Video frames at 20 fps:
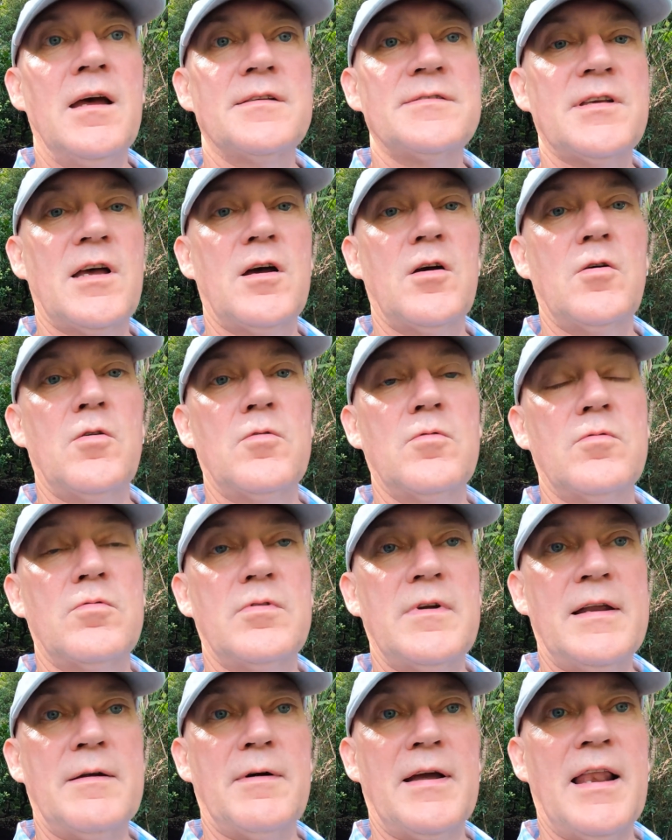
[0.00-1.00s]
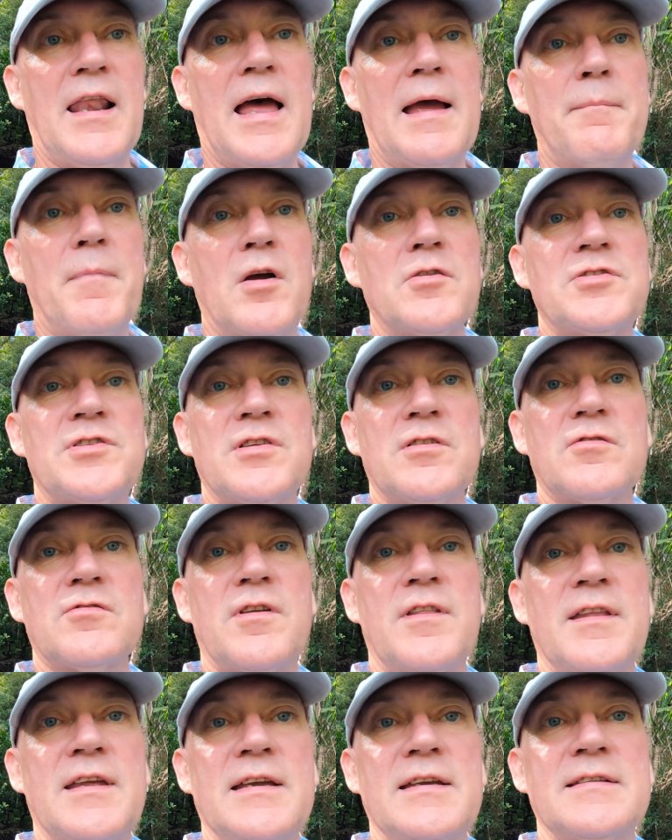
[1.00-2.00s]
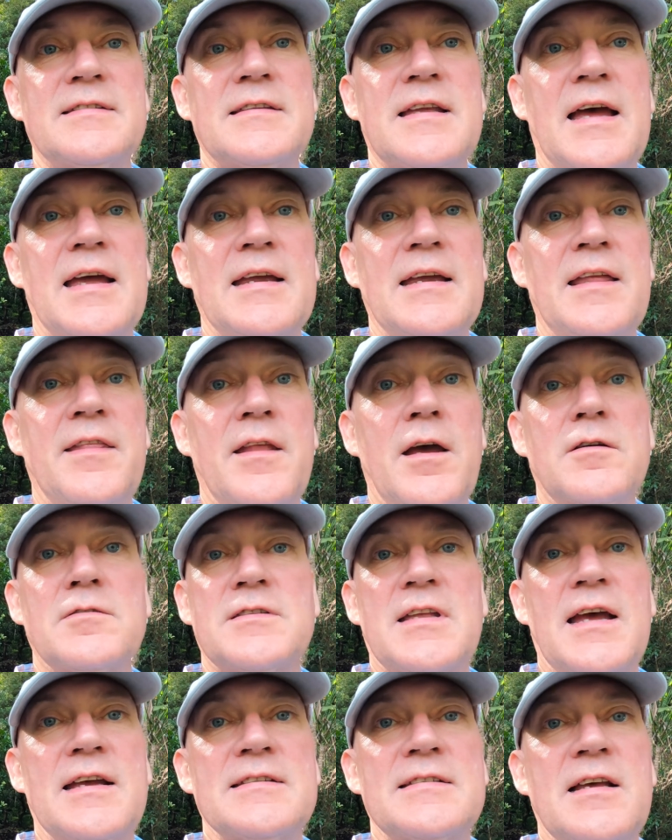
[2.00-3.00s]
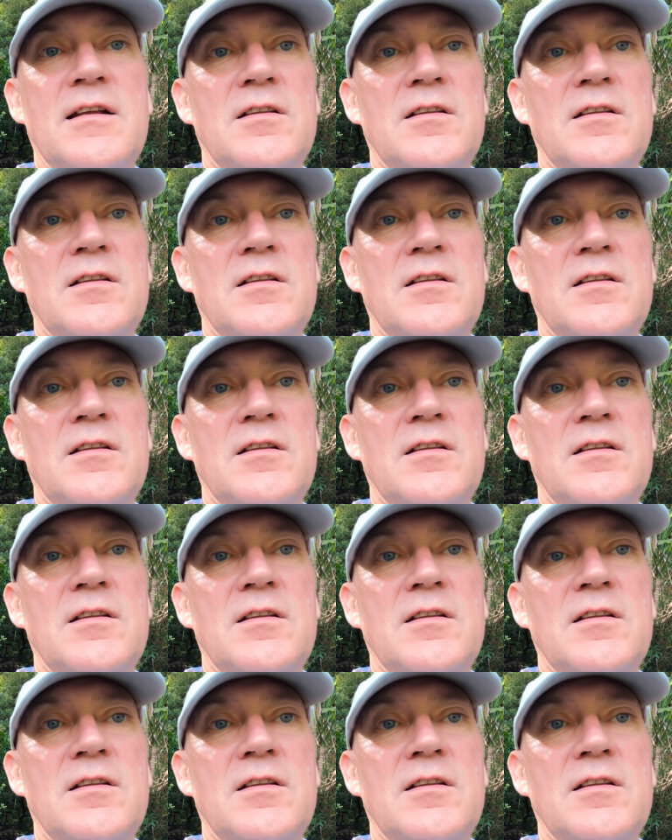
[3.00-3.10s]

So anyway, like most children in those days,